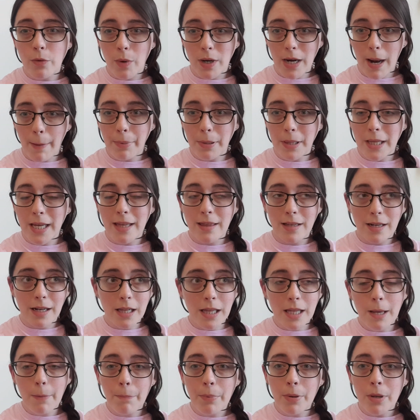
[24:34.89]
When I play the
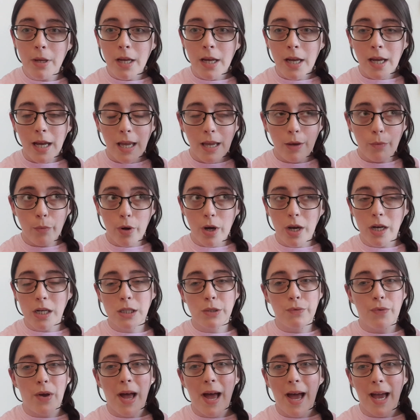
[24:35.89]
clip, it
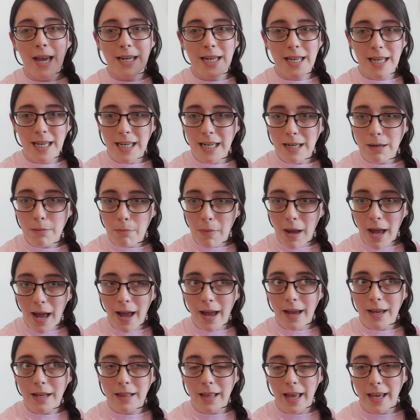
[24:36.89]
works fine in
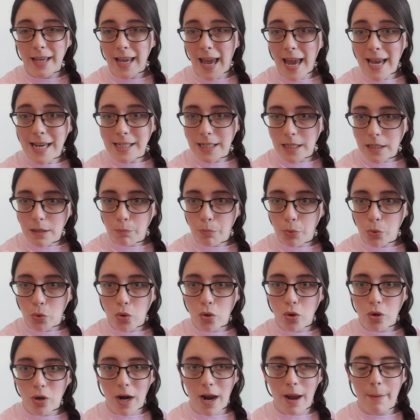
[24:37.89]
my like editing
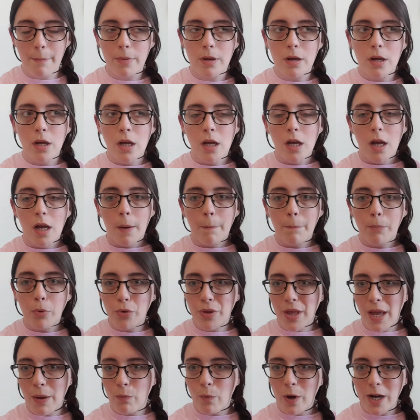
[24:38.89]
program,
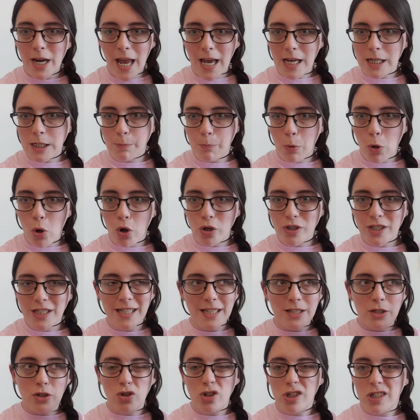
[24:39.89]
but then when it exports,
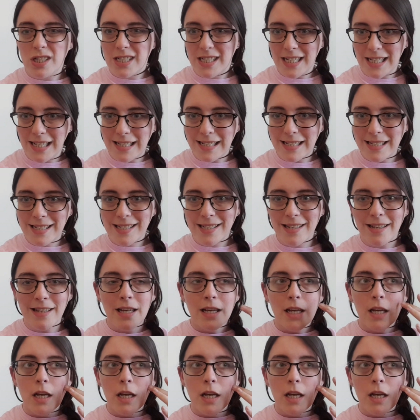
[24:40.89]
it just sticks.